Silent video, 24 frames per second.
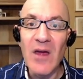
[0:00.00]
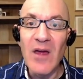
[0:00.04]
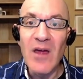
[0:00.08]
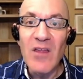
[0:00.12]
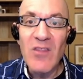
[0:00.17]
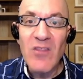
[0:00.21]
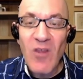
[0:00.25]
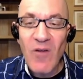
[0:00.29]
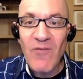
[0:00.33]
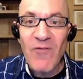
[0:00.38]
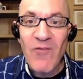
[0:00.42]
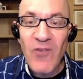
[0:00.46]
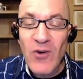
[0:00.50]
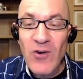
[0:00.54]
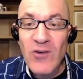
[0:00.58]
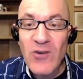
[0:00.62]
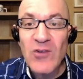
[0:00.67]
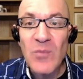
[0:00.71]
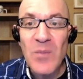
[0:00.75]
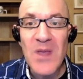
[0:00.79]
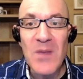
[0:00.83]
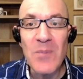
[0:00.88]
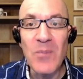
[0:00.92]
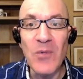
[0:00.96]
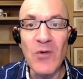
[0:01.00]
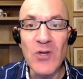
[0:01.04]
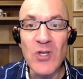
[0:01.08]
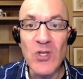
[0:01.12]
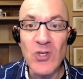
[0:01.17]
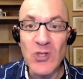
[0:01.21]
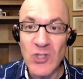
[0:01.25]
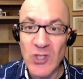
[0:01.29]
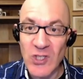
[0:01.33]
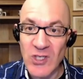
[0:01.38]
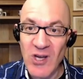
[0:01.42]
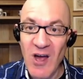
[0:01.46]
The first people you
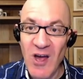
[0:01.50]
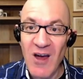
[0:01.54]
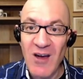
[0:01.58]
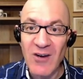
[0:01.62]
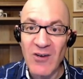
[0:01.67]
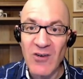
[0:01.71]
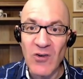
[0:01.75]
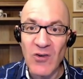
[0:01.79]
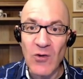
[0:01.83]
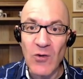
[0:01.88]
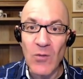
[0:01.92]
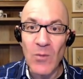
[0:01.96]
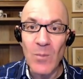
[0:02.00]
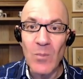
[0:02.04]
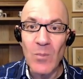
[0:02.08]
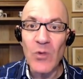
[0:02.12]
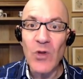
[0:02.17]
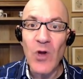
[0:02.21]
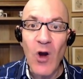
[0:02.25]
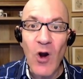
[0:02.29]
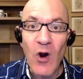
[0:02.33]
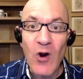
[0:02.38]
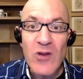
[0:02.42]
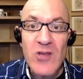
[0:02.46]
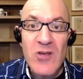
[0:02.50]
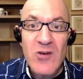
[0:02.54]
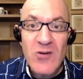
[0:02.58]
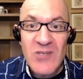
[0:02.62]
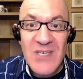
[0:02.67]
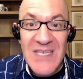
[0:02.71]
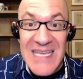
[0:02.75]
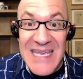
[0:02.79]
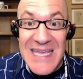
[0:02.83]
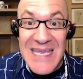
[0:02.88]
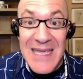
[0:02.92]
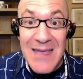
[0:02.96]
should talk to are your
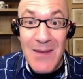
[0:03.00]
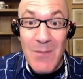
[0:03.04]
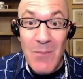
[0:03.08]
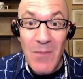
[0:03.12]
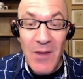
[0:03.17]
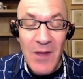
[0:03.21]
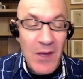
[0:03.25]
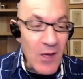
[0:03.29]
team.